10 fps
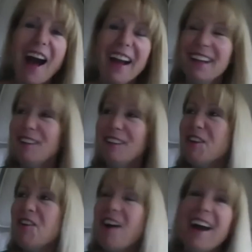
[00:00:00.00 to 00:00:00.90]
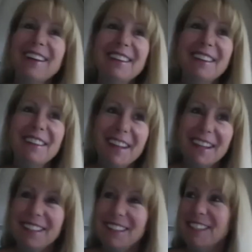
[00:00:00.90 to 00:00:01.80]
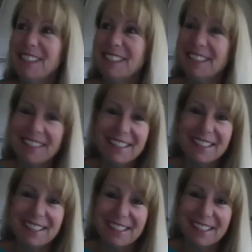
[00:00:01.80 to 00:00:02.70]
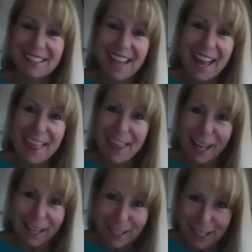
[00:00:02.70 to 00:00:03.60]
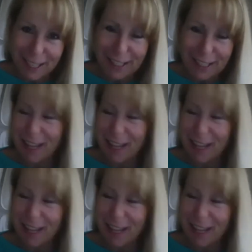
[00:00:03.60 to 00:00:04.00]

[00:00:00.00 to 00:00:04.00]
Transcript: you know, I'd like to to say that it is.